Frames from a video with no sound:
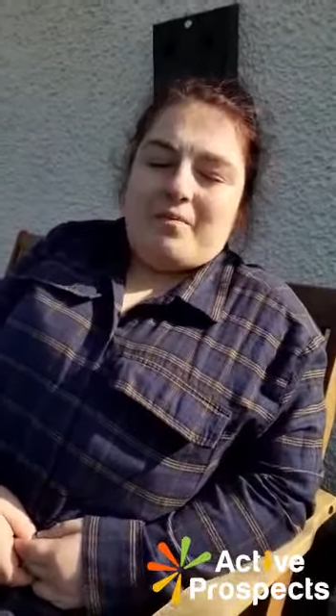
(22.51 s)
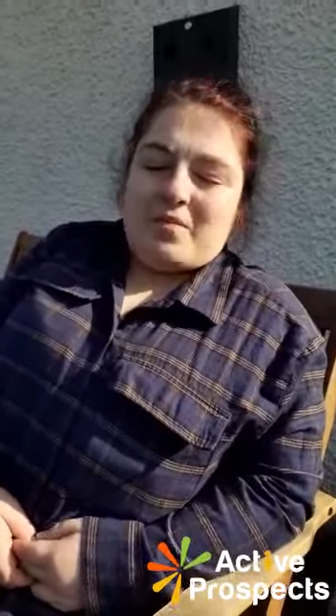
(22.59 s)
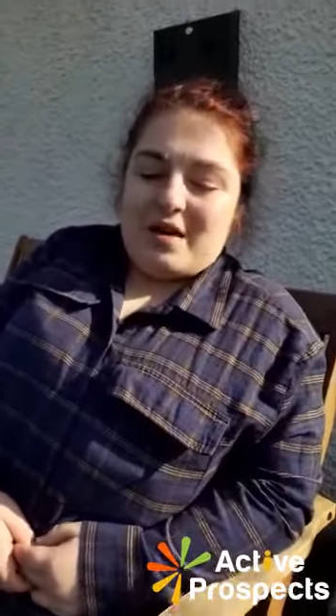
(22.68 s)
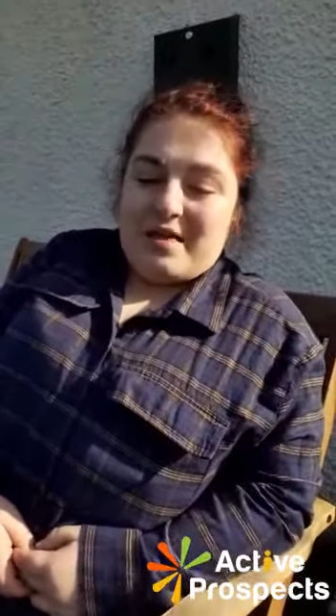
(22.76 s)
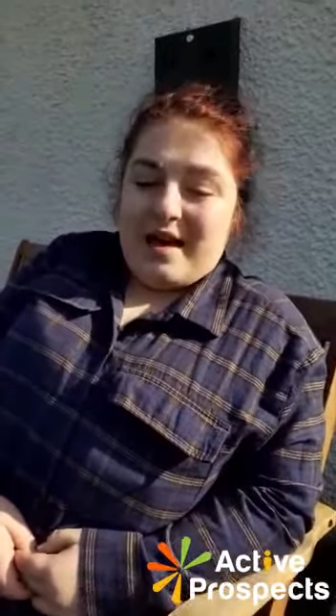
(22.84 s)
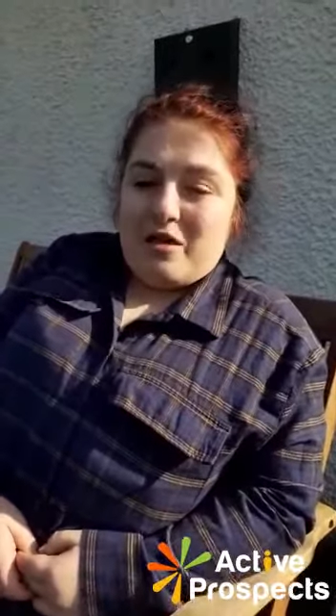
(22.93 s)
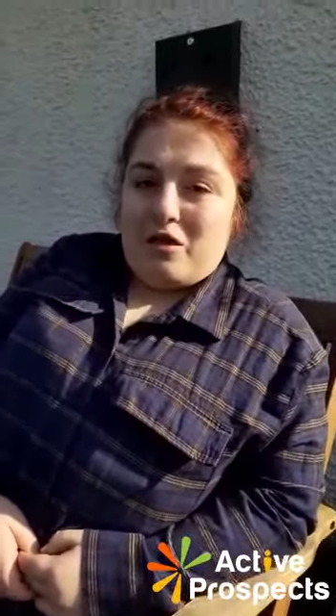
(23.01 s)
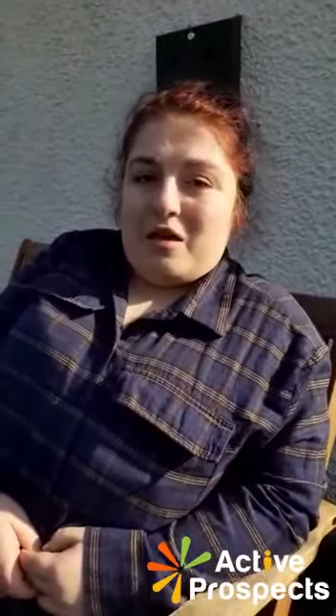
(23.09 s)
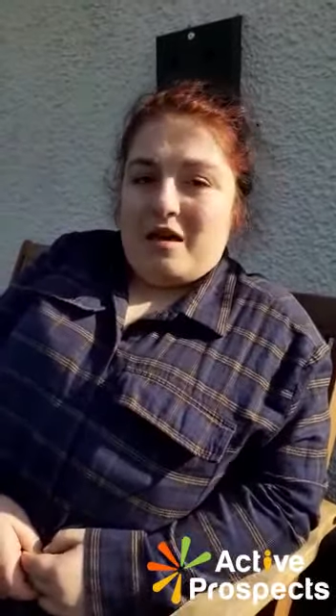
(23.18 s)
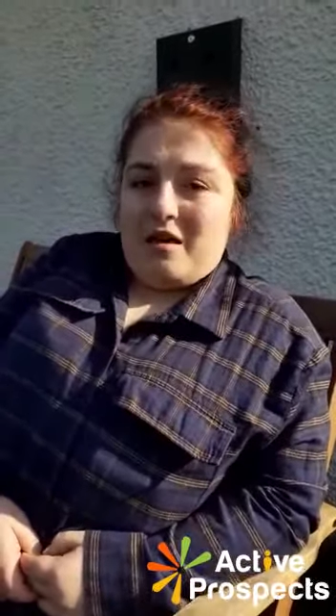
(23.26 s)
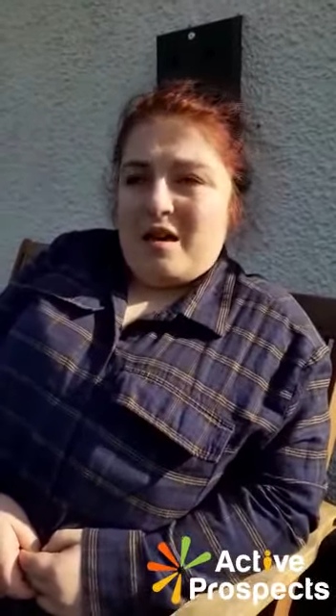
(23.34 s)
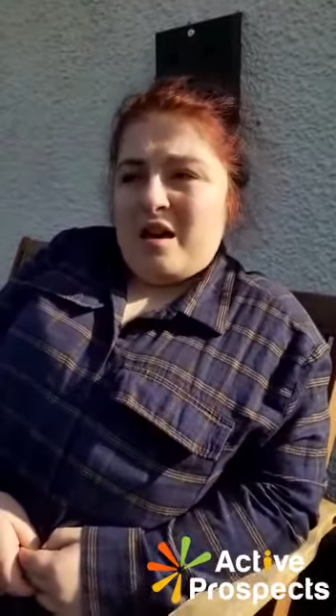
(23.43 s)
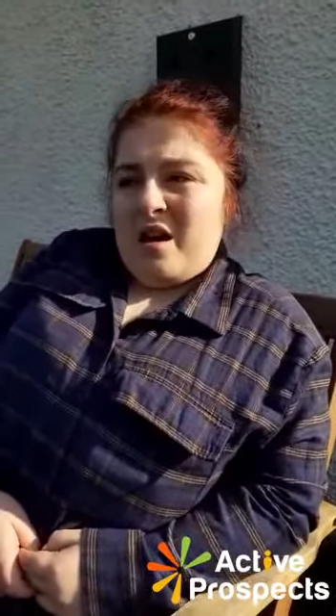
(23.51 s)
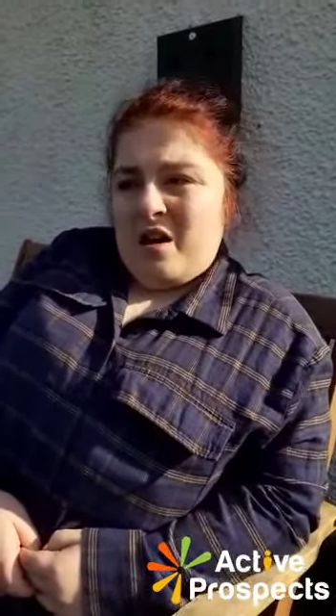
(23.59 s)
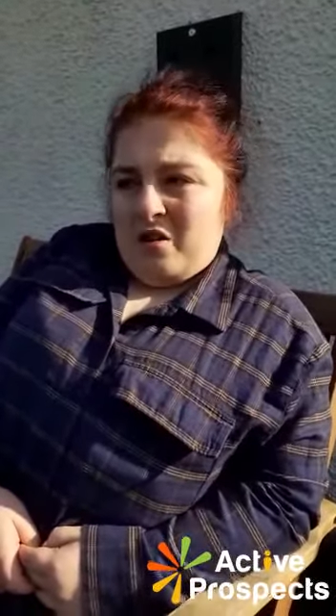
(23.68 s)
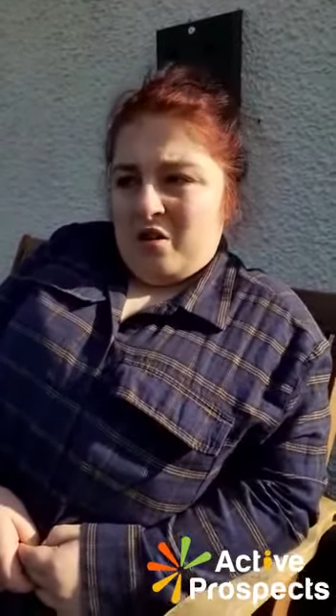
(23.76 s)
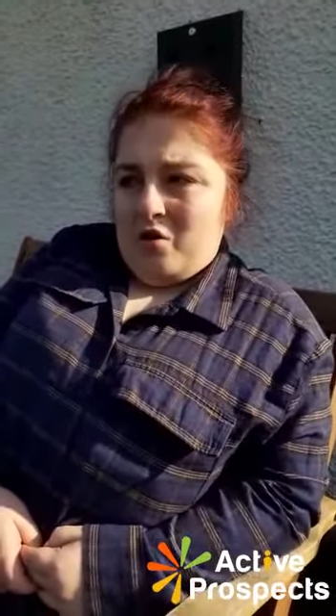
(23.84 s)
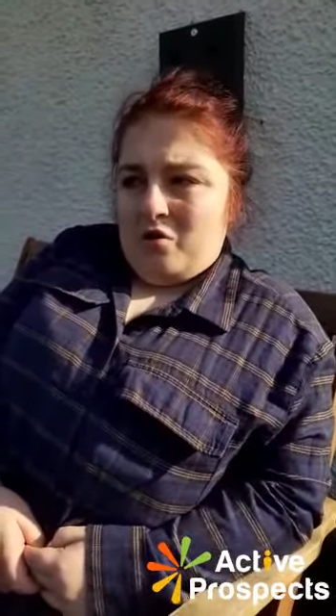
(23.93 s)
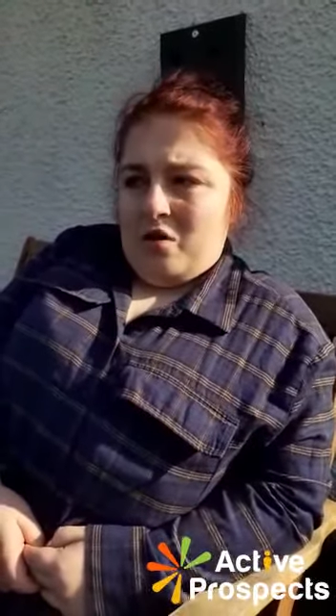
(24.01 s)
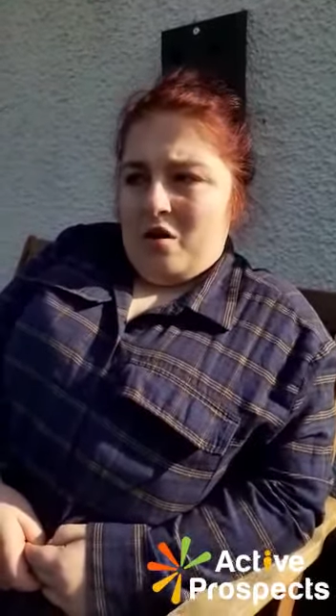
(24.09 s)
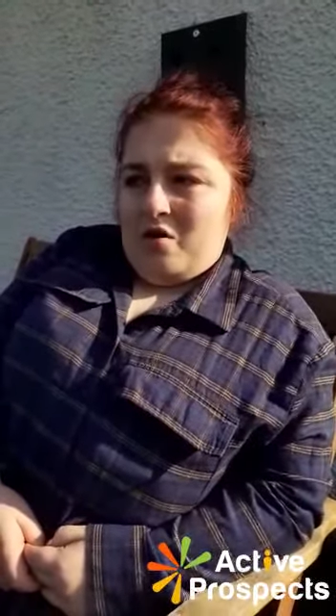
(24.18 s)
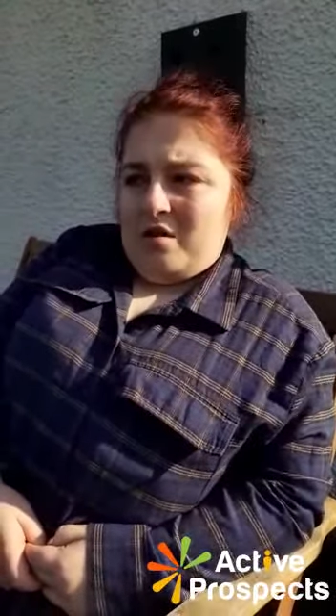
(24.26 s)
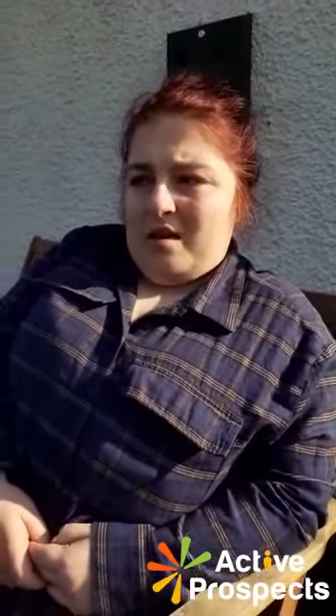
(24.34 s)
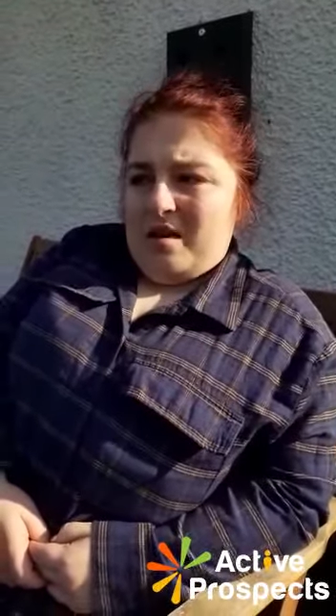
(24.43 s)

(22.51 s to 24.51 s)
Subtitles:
it's actually known that only